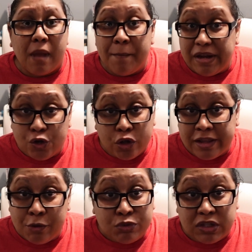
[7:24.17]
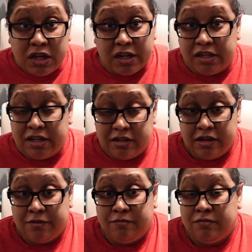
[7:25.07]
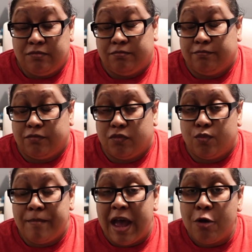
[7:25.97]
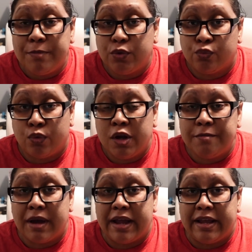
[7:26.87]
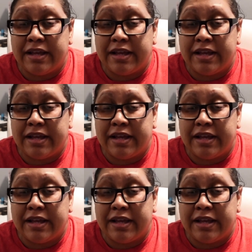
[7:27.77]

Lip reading: I mean, that was good. It helped me run my